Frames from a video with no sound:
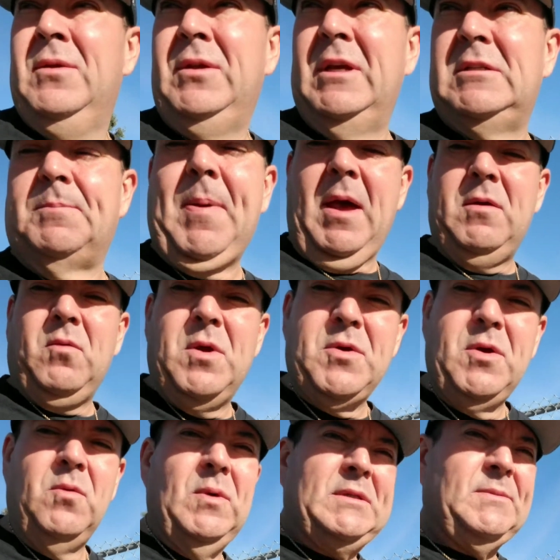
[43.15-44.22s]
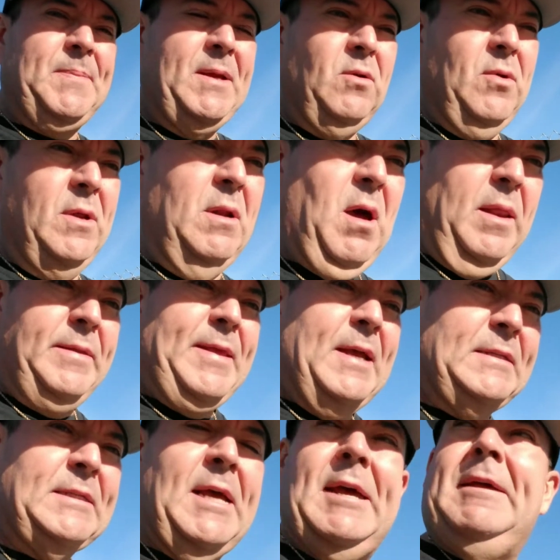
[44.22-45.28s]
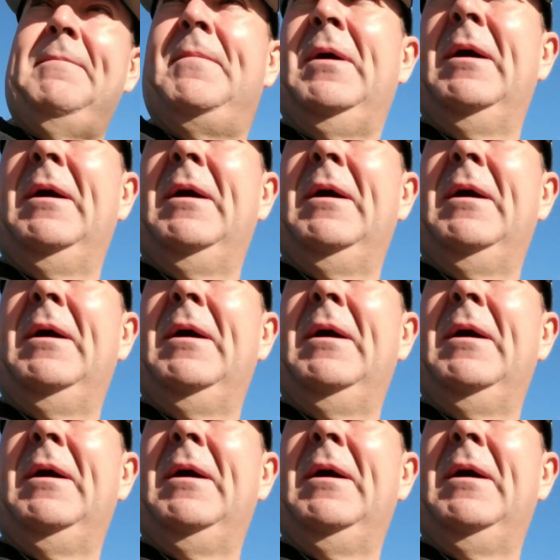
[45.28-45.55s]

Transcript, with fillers: you guys are probably wondering what's been going on in that time.